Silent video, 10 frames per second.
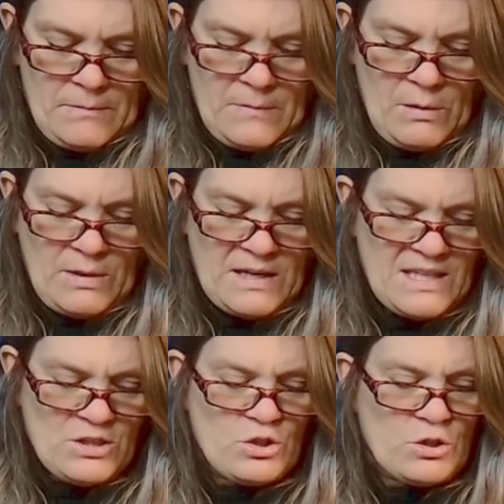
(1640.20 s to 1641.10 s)
Okay, so
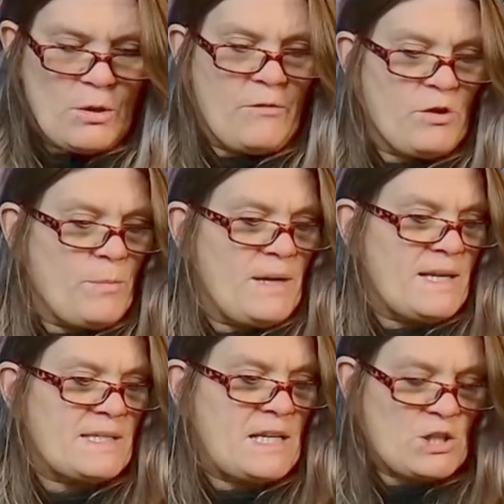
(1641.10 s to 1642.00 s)
that's just a few
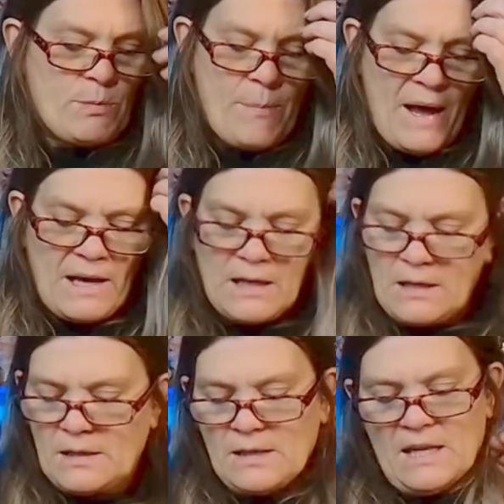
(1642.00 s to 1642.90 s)
minutes and I should be back
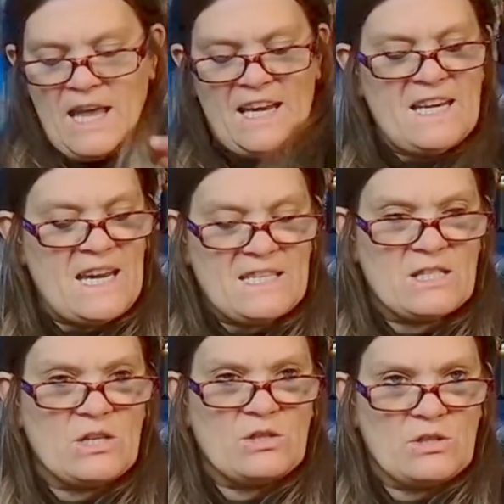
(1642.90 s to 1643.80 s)
in an
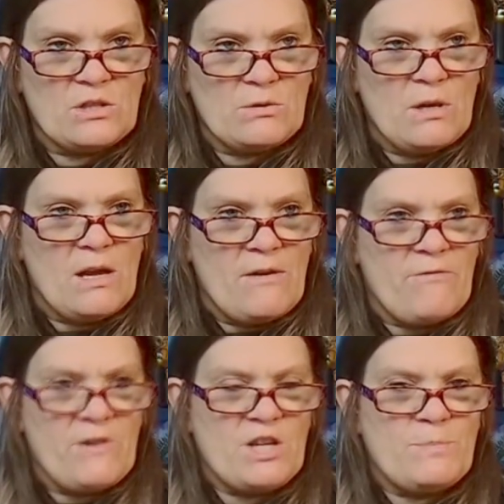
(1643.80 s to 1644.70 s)
instant to
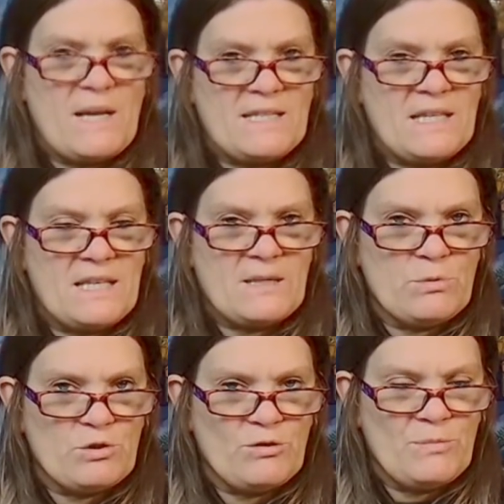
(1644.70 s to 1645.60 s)
finish painting these
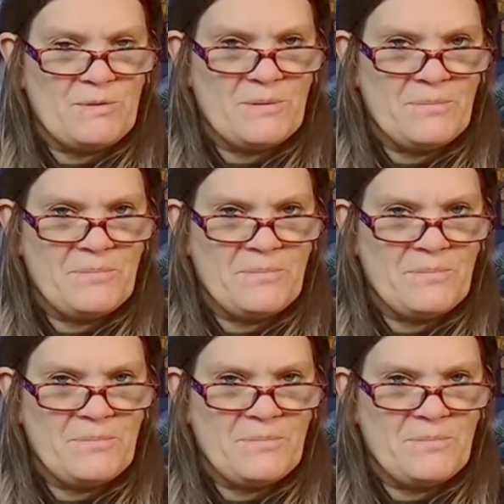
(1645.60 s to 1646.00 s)
mushrooms.